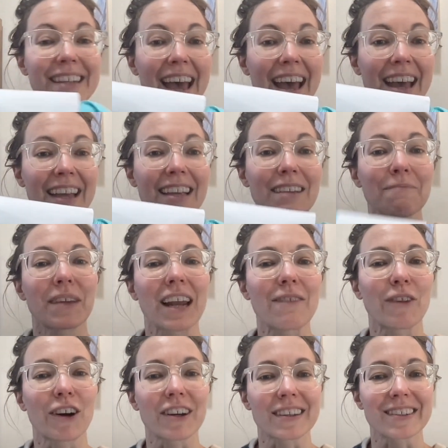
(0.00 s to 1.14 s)
Egg, and I've
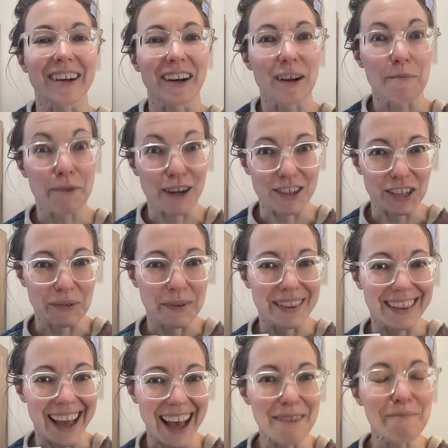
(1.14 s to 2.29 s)
already started a project with
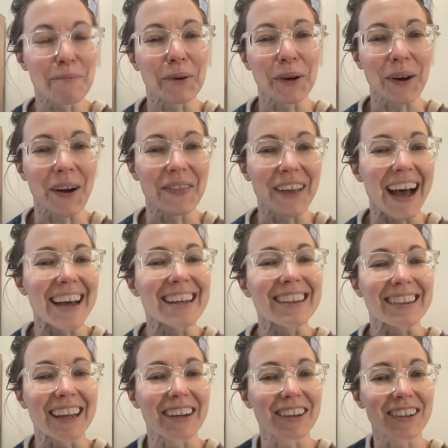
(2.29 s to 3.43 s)
that. More on that
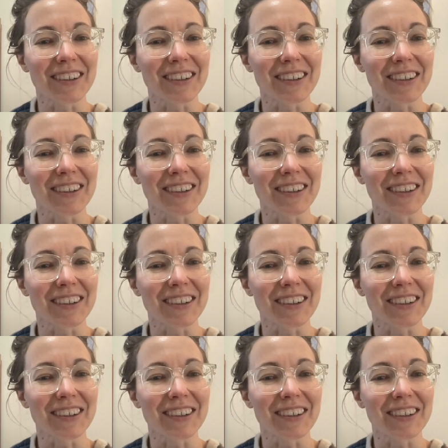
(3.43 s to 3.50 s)
later.